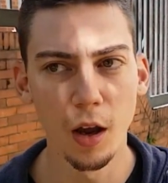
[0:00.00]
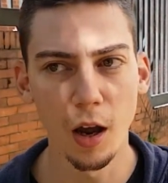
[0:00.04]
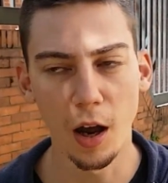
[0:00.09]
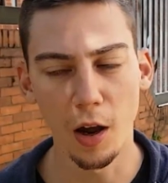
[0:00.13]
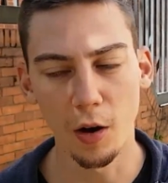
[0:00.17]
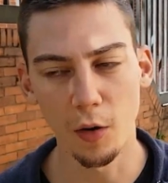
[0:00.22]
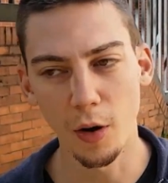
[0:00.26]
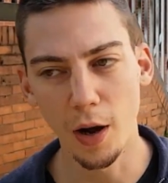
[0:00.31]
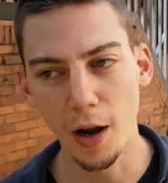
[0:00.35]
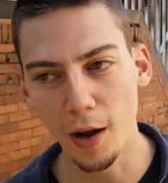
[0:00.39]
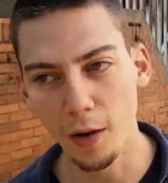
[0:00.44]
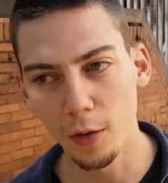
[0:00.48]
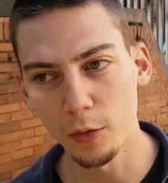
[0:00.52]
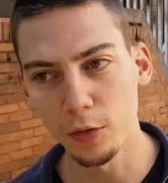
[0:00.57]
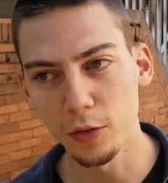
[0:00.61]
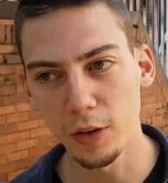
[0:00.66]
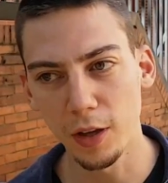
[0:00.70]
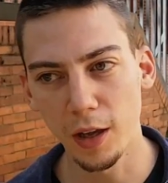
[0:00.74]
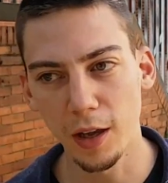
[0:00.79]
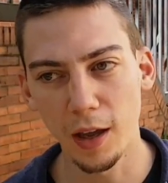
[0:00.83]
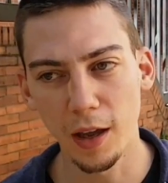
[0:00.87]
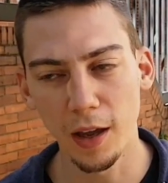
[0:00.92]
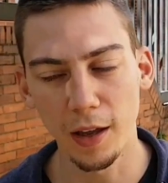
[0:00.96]
around
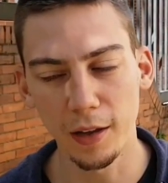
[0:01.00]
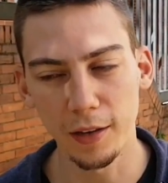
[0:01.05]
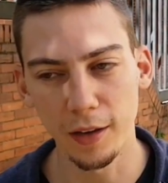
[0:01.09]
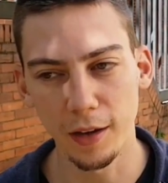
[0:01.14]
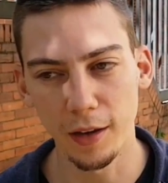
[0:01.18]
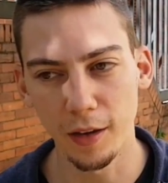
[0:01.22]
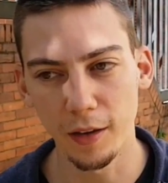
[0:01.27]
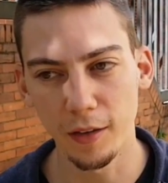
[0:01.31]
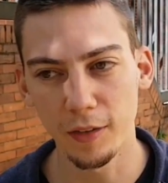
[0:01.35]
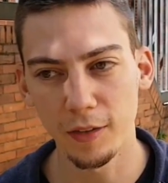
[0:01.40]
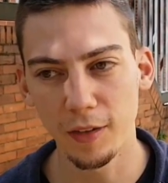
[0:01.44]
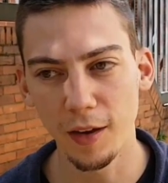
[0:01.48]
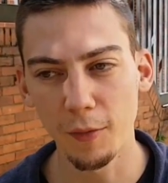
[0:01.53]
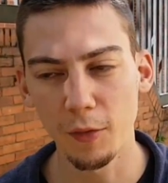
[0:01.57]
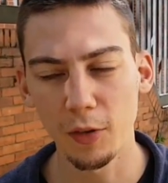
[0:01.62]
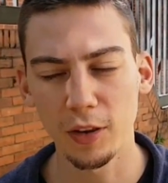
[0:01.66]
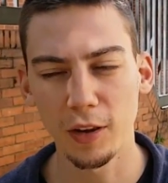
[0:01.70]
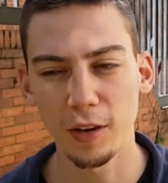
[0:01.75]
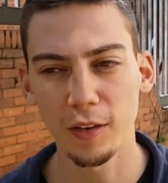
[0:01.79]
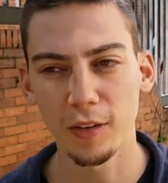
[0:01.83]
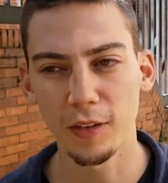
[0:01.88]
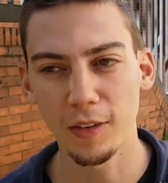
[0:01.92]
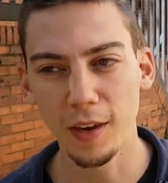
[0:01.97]
the
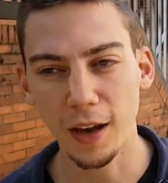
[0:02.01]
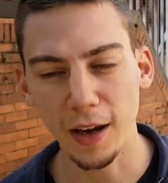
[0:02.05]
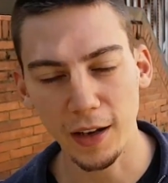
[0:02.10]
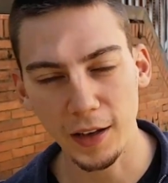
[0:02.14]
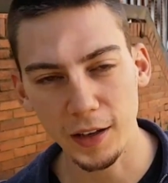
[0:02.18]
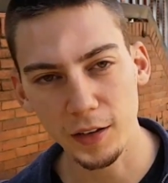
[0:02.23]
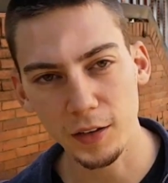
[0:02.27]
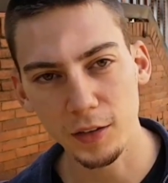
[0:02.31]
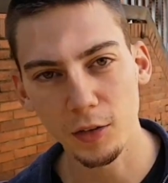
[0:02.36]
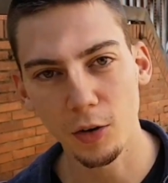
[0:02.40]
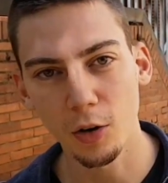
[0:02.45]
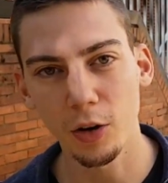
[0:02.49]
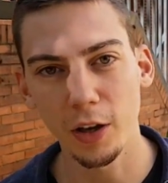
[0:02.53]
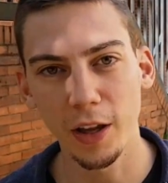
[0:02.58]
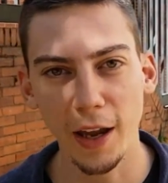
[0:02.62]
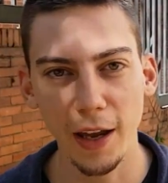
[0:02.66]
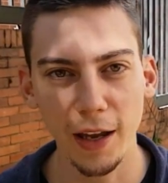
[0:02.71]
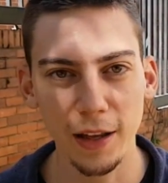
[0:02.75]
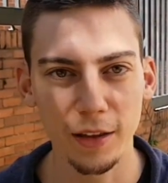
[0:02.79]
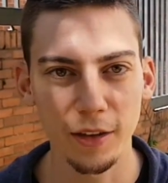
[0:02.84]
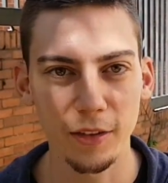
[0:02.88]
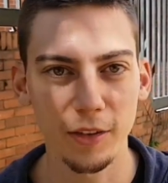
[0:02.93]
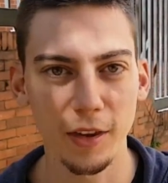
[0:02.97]
72nd or the
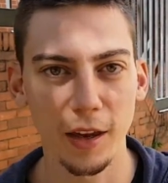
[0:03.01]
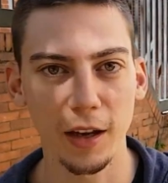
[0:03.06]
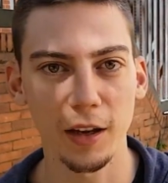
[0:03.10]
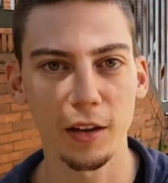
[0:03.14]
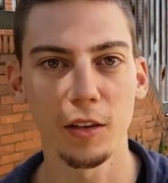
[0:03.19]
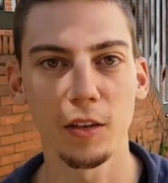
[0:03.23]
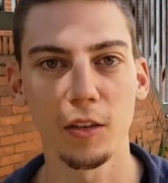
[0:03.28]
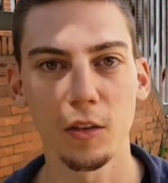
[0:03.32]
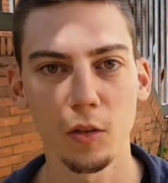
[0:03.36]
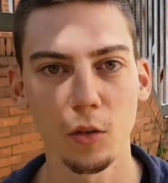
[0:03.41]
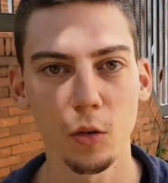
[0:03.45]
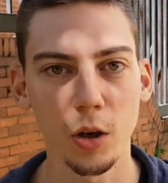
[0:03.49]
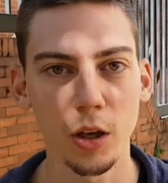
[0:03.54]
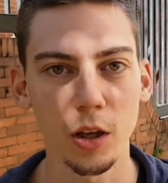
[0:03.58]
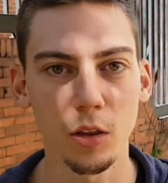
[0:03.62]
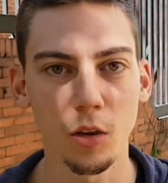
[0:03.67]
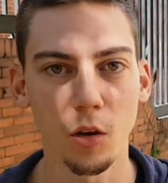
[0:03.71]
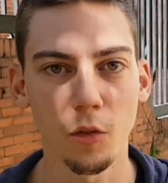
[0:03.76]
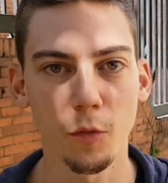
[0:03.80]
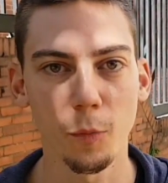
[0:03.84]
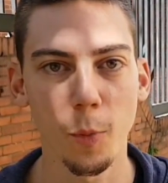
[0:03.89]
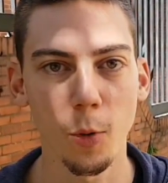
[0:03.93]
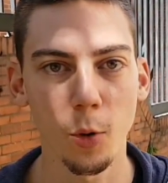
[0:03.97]
82nd street
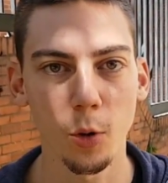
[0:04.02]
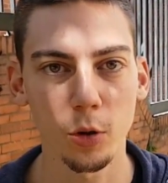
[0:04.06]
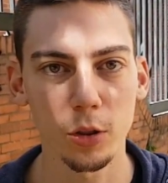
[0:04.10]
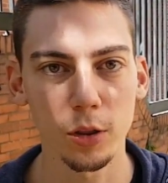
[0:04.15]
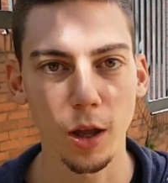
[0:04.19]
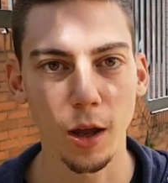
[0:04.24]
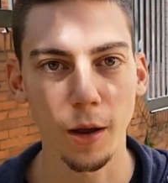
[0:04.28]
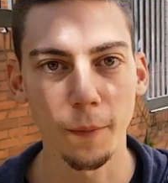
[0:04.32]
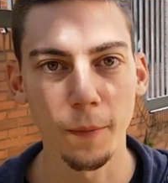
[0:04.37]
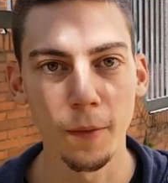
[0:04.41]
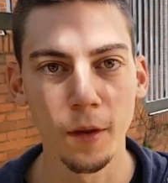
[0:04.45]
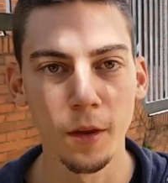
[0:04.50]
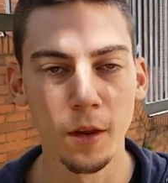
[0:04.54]
of Bogota.